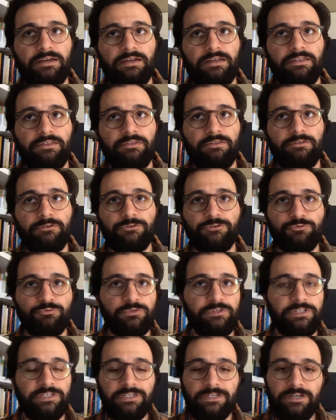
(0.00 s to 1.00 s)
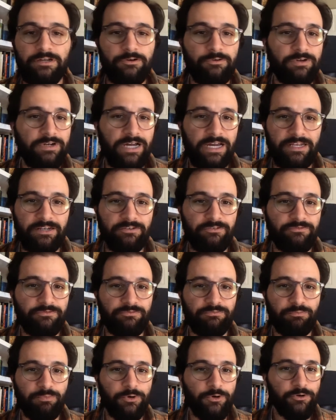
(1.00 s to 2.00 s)
there's really no kind of
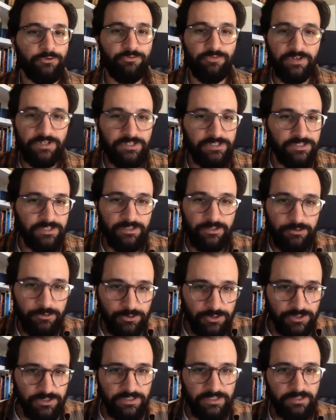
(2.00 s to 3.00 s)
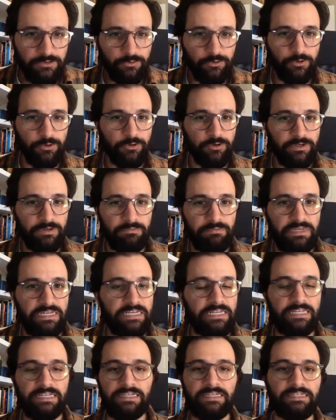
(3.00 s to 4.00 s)
perfect solution or
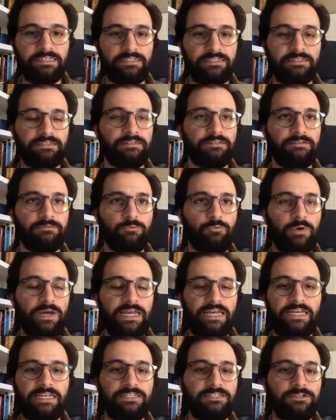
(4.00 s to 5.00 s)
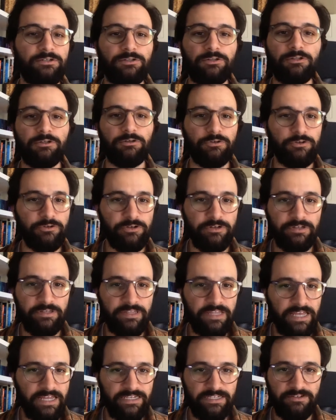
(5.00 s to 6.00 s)
immediate way to learn
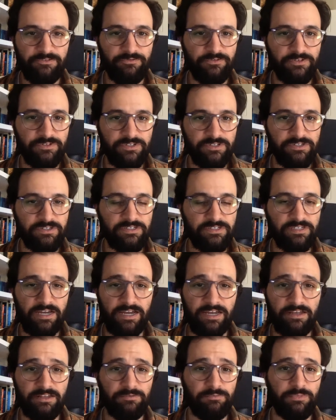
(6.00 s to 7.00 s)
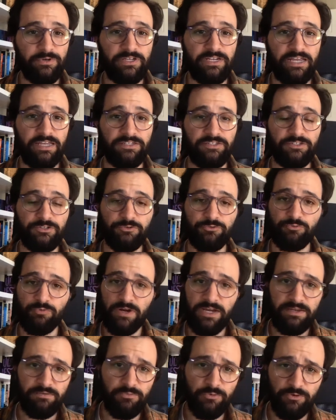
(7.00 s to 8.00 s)
that difference in style, but as you
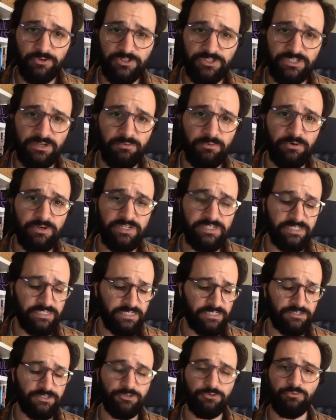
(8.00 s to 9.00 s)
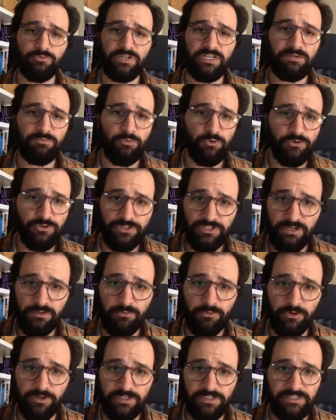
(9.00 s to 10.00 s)
write more summaries and as you read more
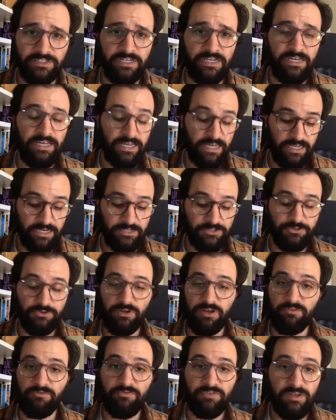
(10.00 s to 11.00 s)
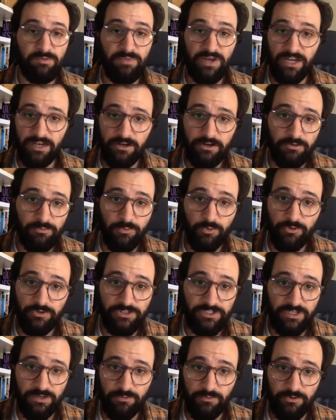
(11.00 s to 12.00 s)
summaries and as you get feedback on more
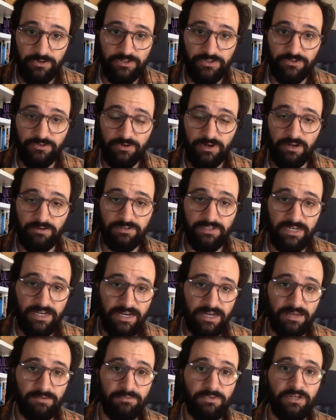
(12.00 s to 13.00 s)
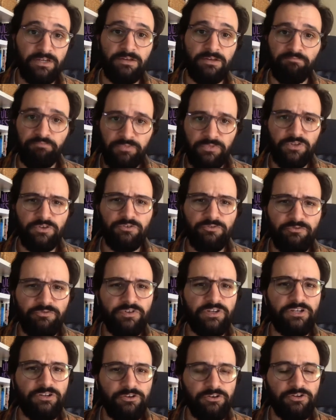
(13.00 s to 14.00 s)
summaries throughout time, you'll
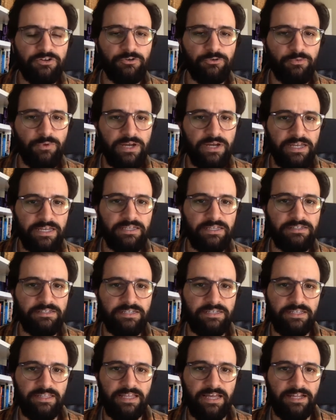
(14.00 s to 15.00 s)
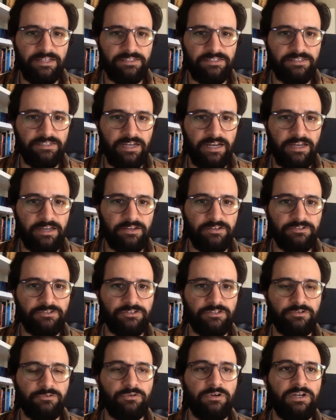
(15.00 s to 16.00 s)
figure your way into that style.
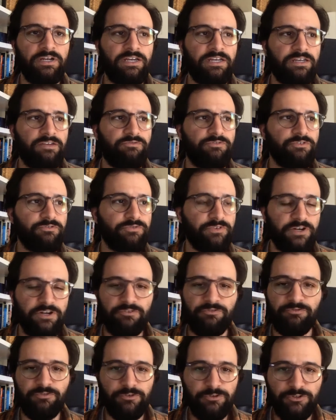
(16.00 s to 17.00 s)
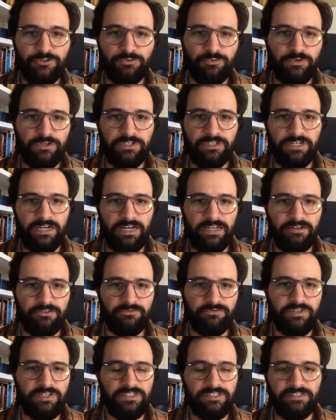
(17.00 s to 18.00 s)
So if your very first one kind of
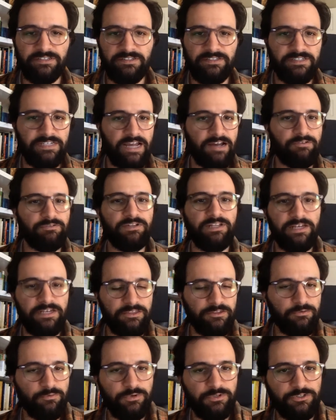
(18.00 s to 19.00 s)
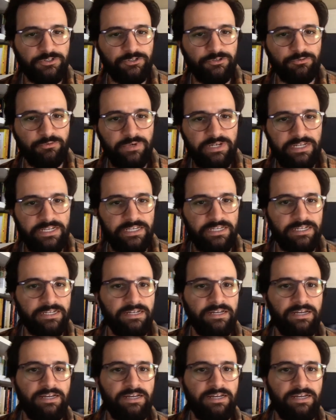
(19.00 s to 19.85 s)
doesn't sound like the ones you're reading,